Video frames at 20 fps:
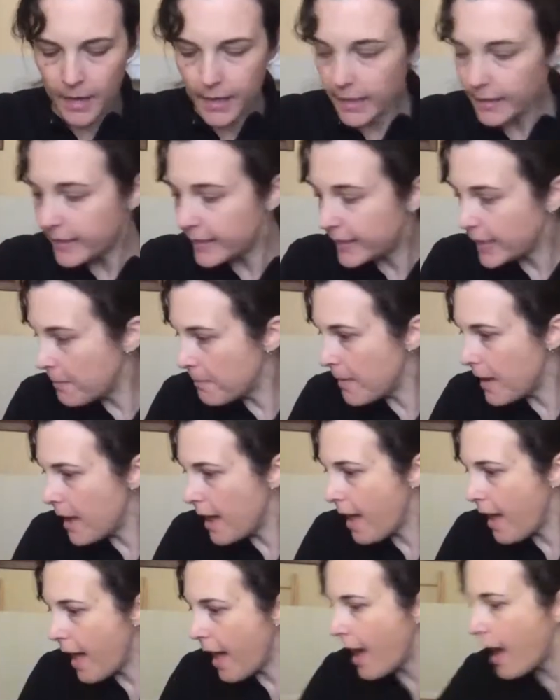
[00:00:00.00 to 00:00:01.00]
Now some
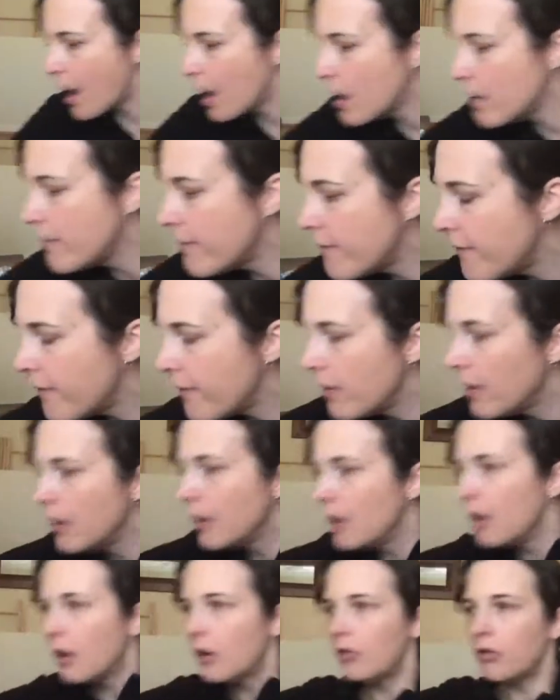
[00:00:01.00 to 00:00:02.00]
have,
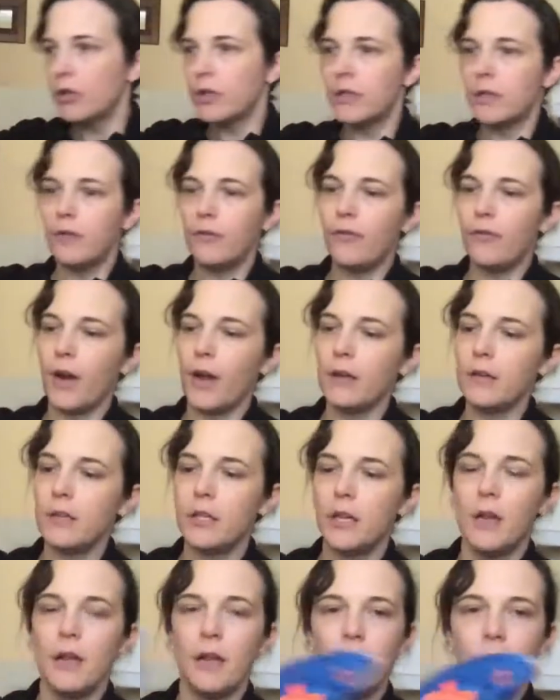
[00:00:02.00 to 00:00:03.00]
across the
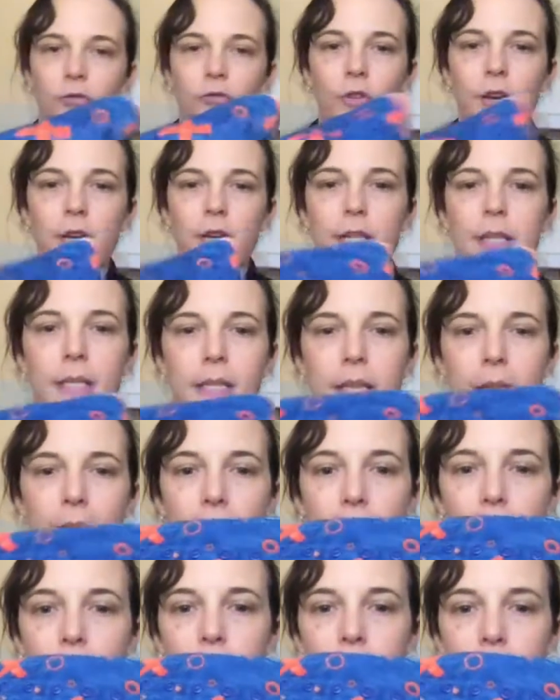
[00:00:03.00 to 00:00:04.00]
front, 3
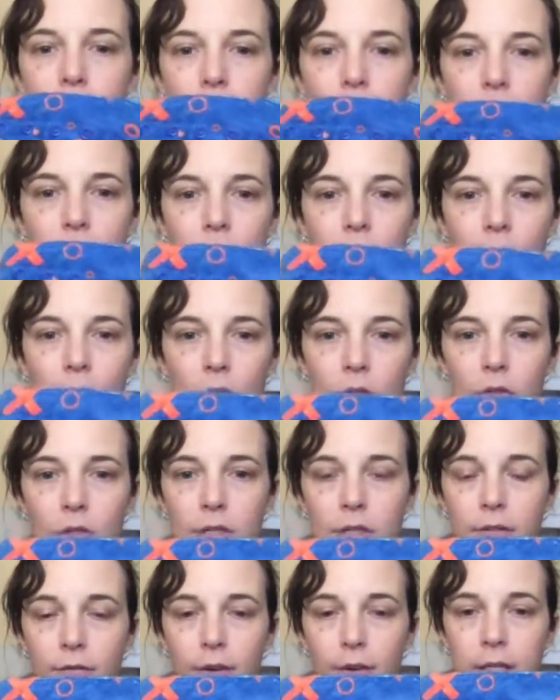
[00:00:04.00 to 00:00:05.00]
snaps across
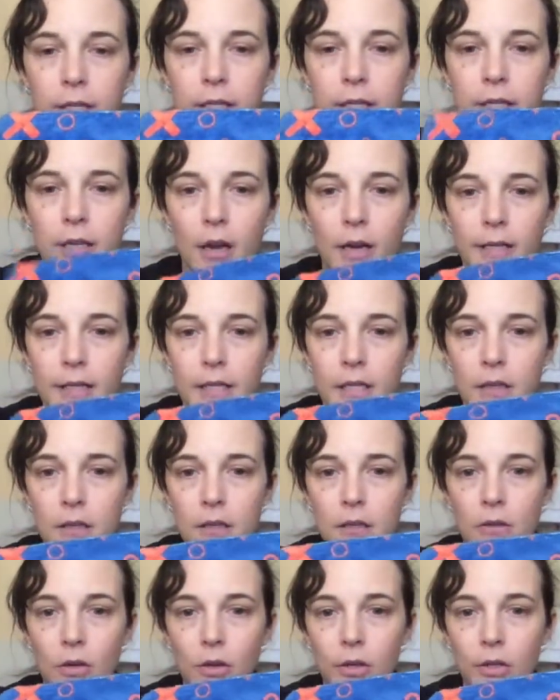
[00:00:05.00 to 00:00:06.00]
the front to size
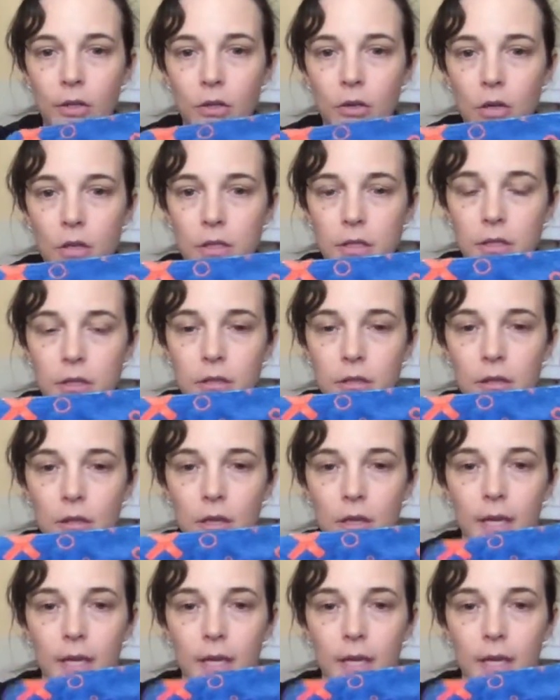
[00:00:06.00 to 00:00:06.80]
it, going across.